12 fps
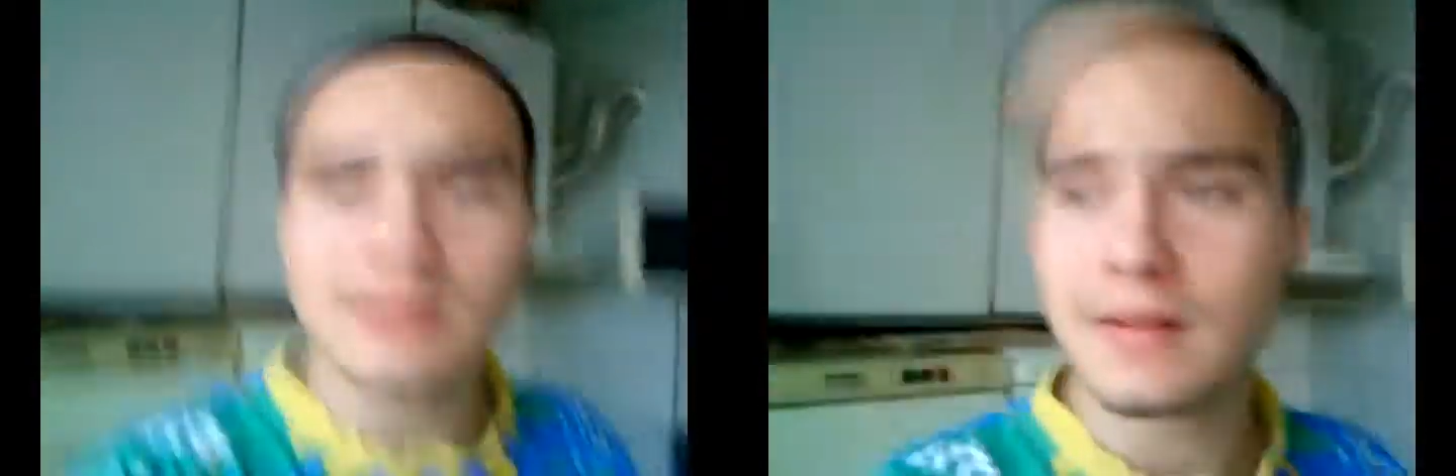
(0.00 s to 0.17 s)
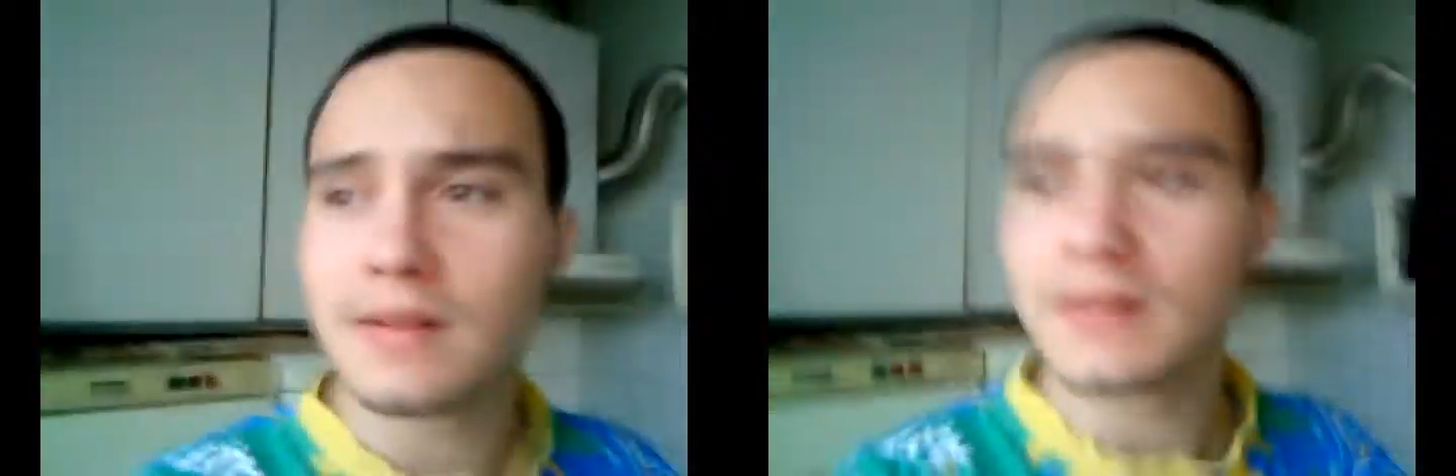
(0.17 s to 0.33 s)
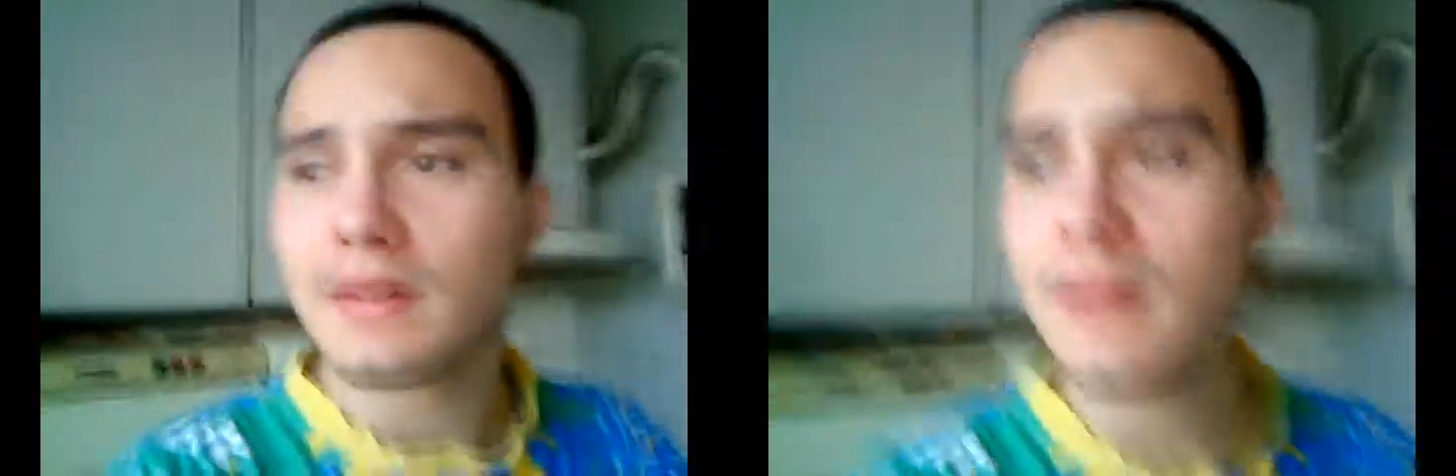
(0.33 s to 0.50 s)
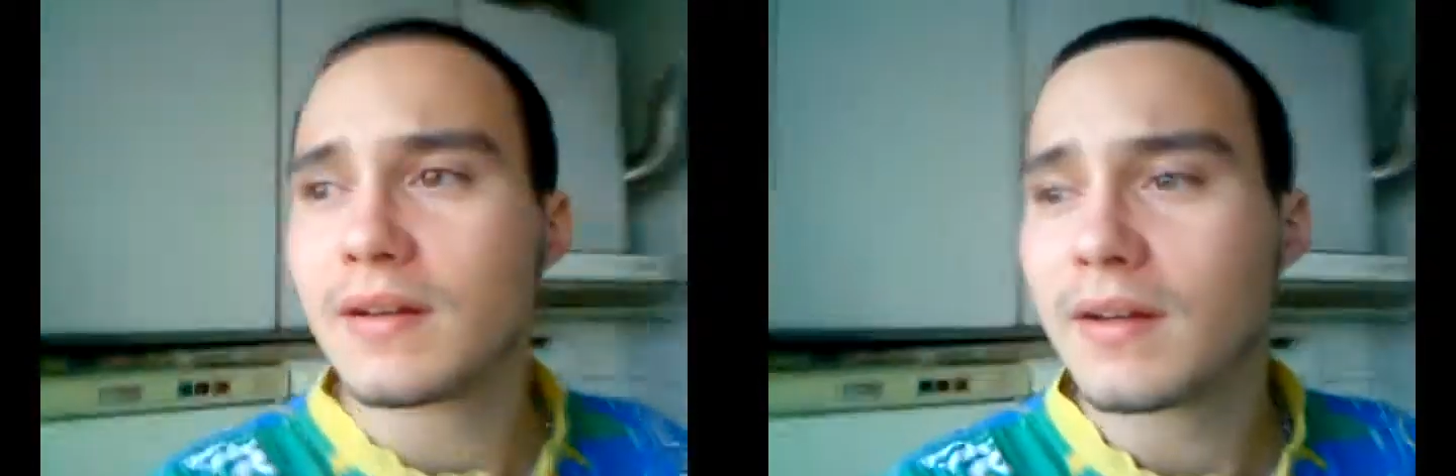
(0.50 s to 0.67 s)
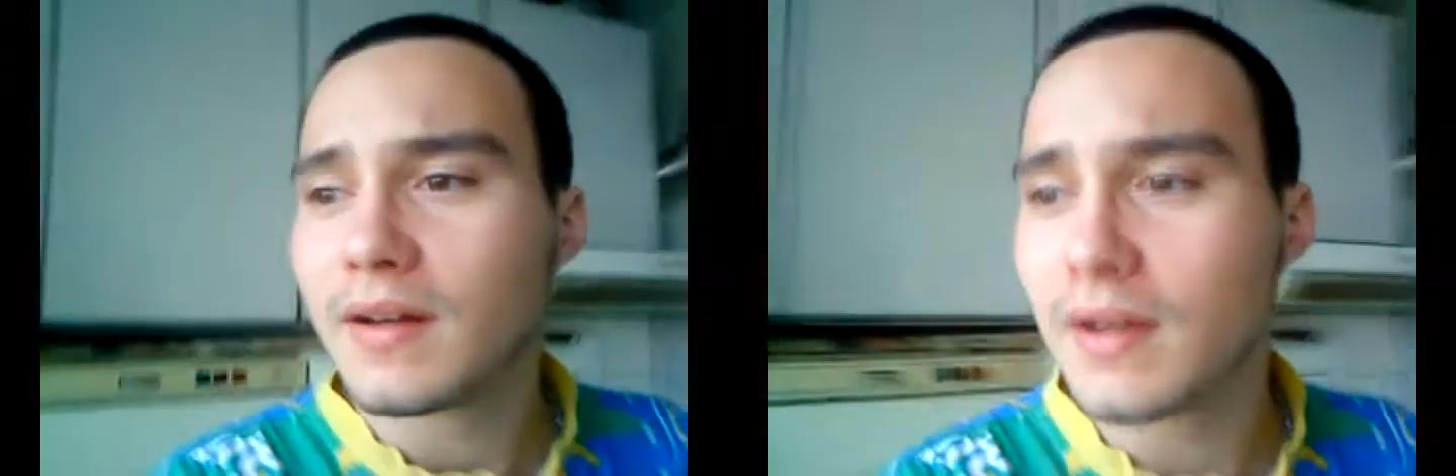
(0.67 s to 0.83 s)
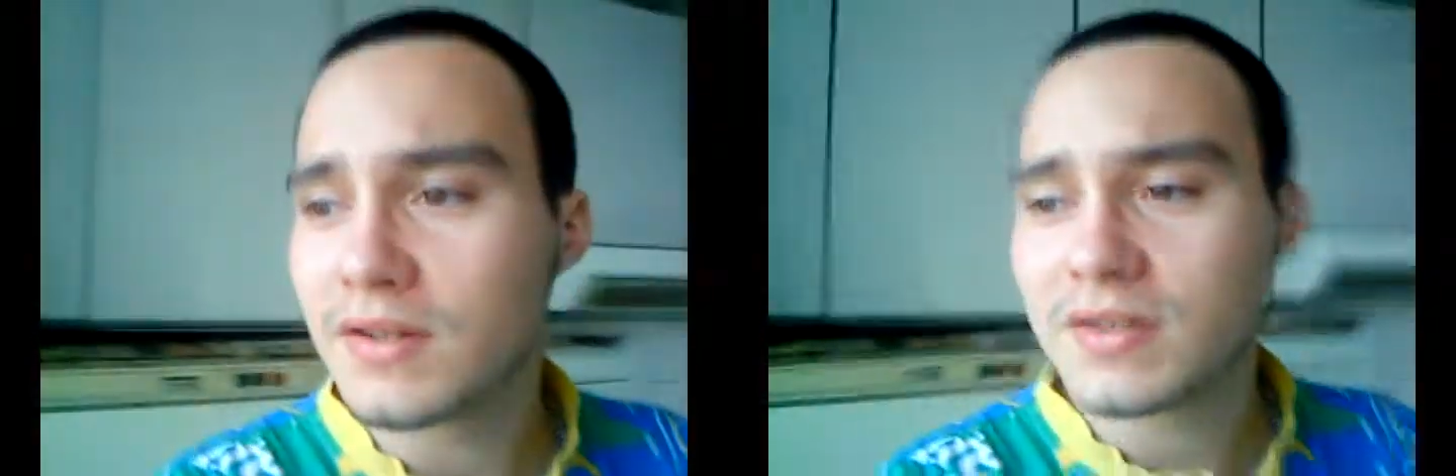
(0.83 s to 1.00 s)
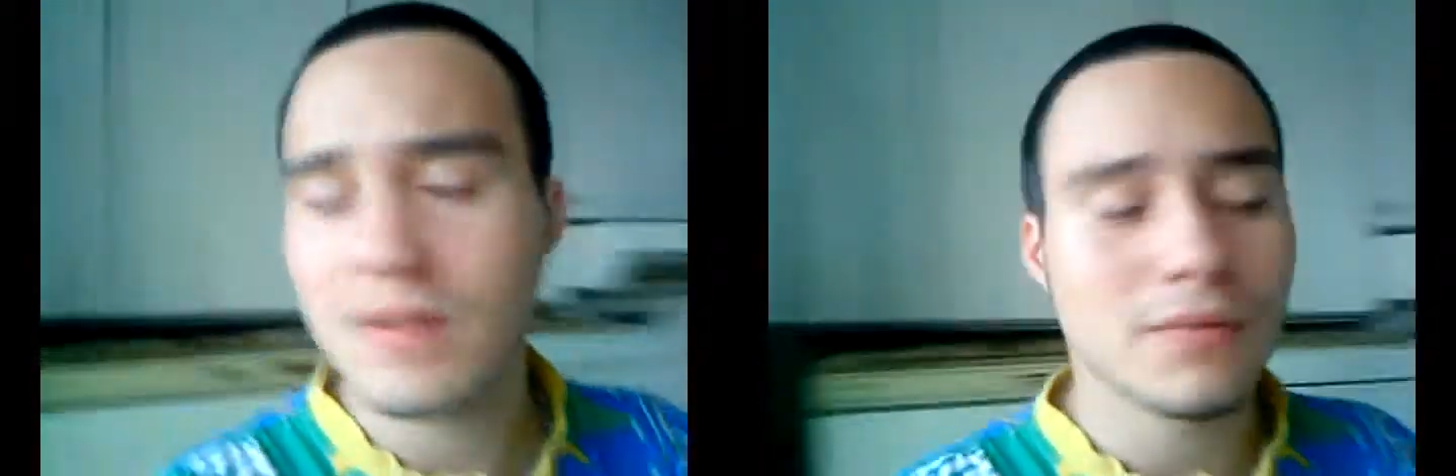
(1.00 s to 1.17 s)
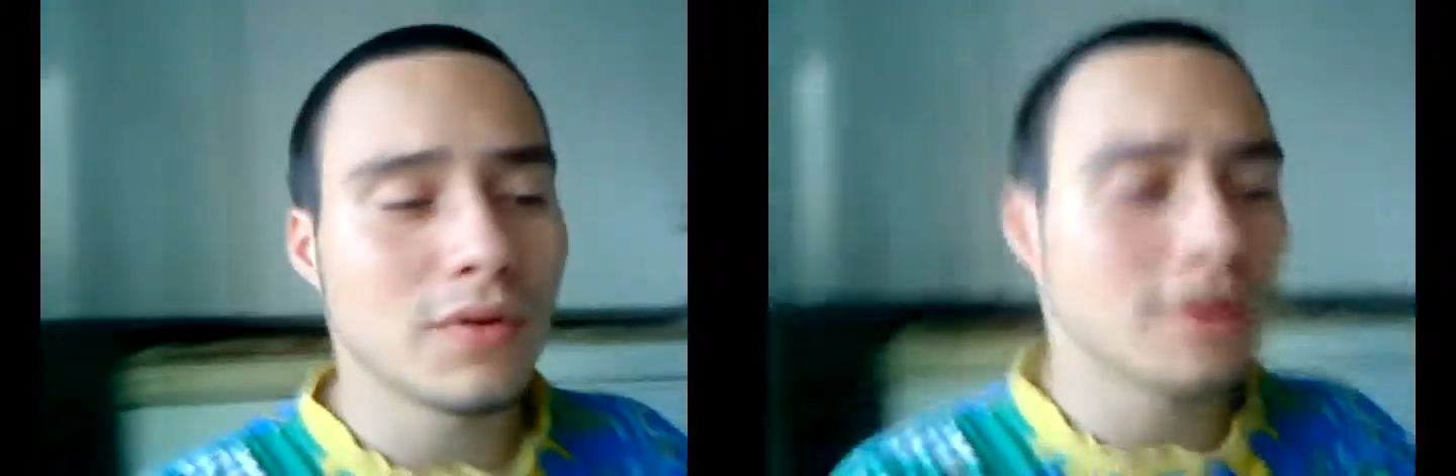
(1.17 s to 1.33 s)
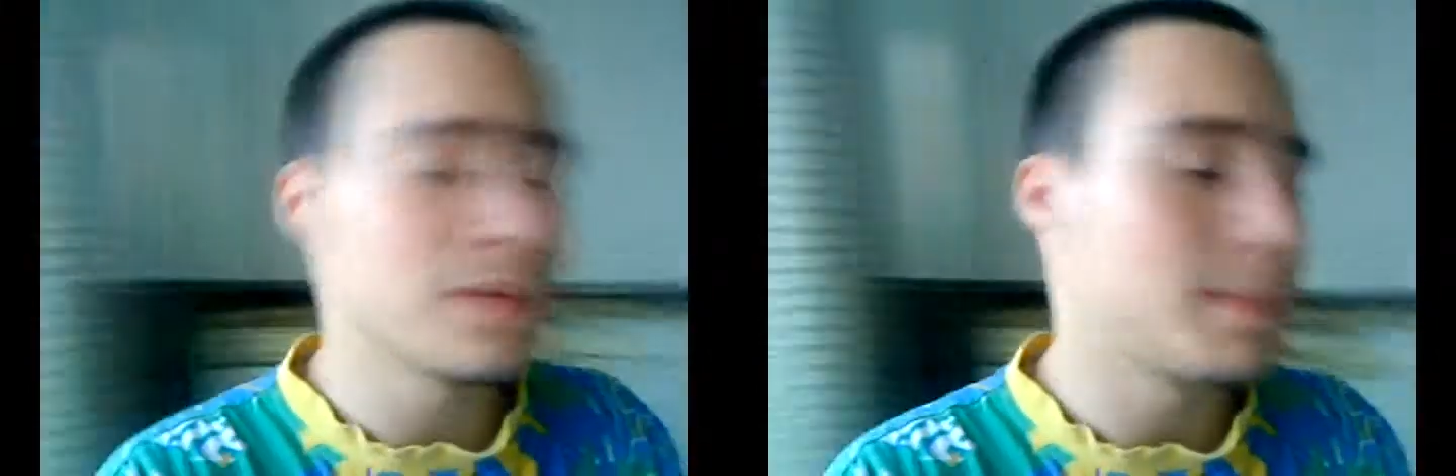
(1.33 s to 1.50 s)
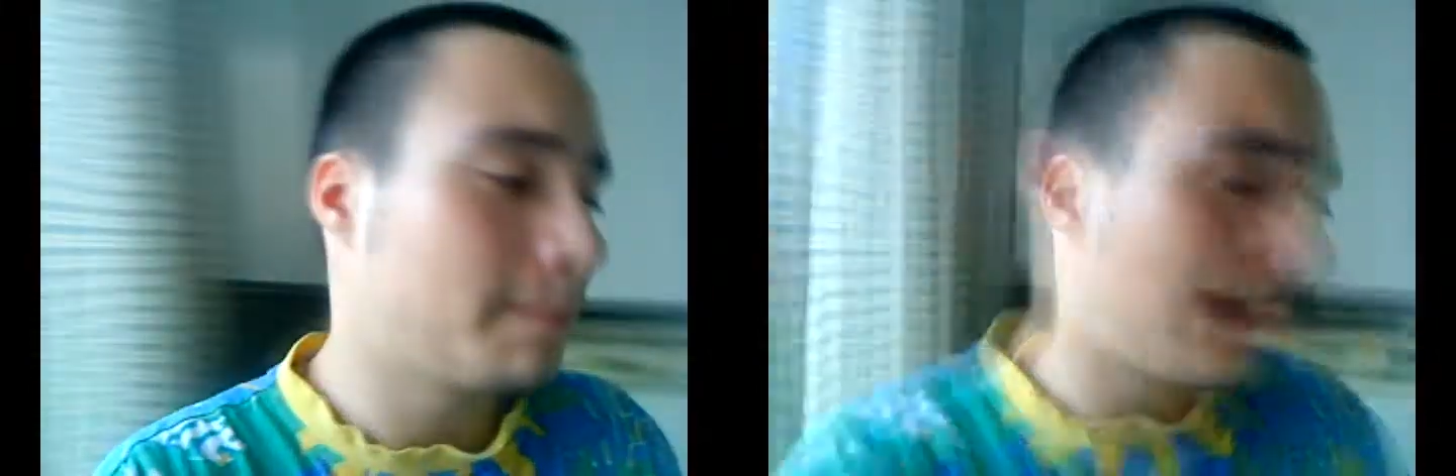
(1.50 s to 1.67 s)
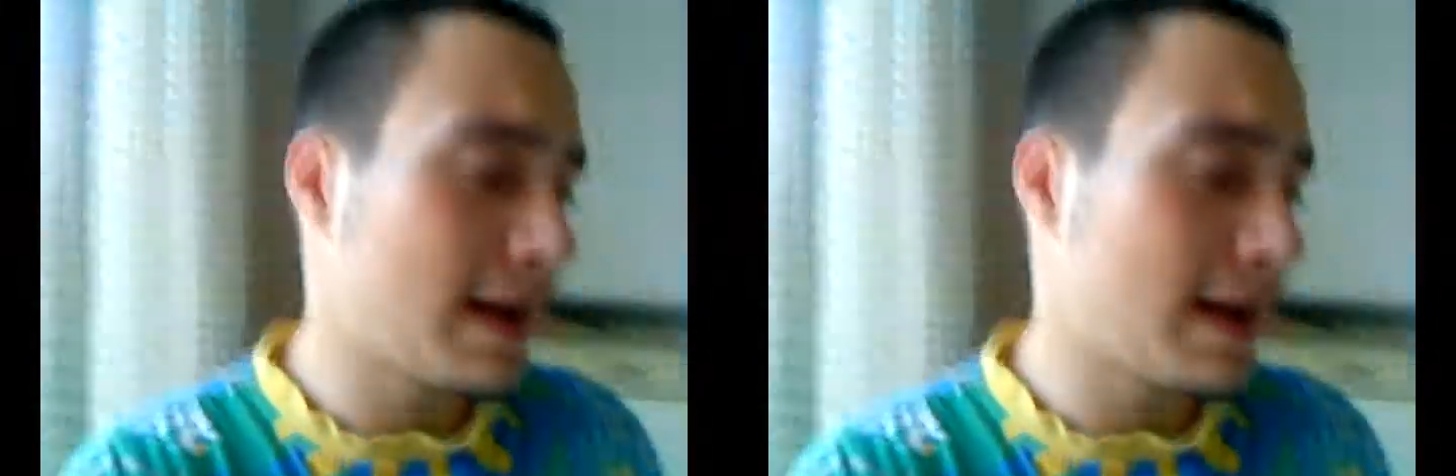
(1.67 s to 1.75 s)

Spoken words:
I just wanna